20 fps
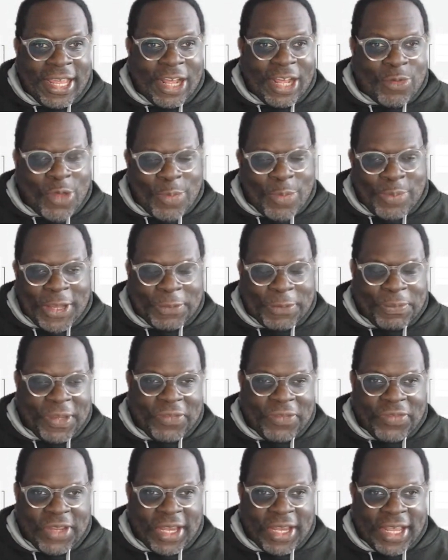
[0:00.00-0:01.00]
One pet
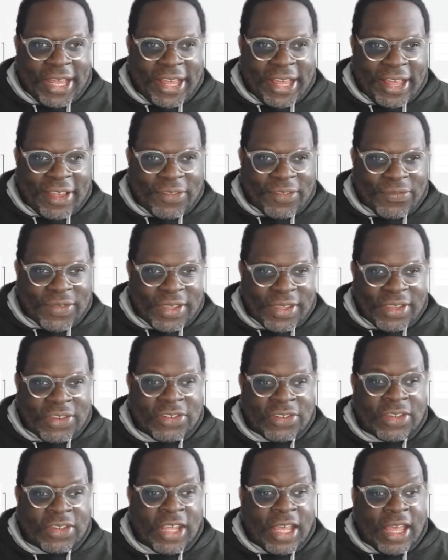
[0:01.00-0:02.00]
peeve that I have
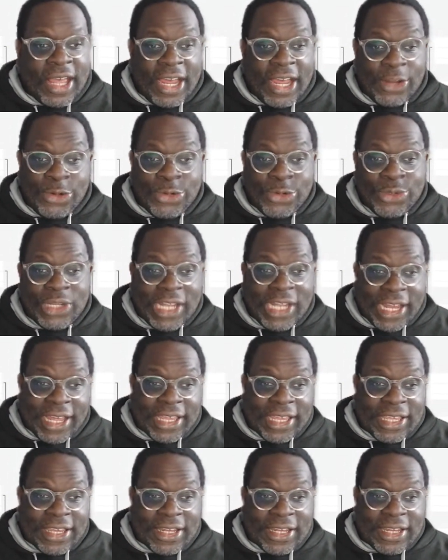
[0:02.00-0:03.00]
is I do
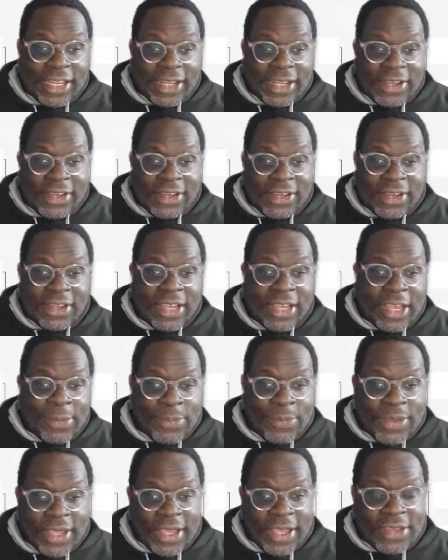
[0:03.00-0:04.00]
like that uh,
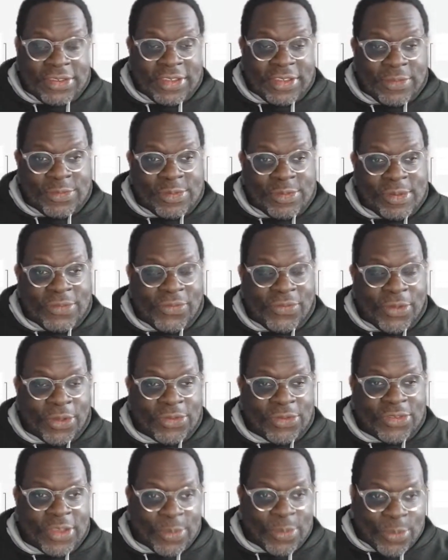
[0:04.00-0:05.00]
NBA seems to be
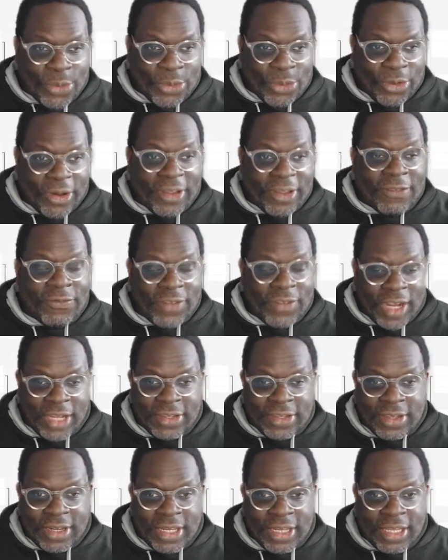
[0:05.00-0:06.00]
focusing more
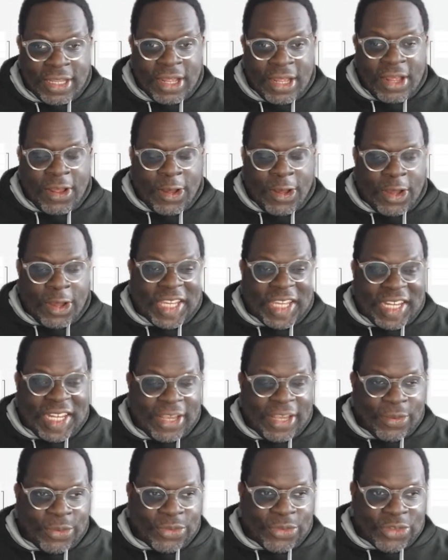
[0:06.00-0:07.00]
finally on
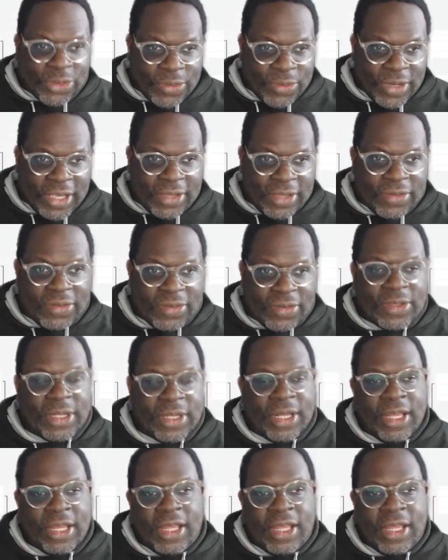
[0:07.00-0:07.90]
illegal screens.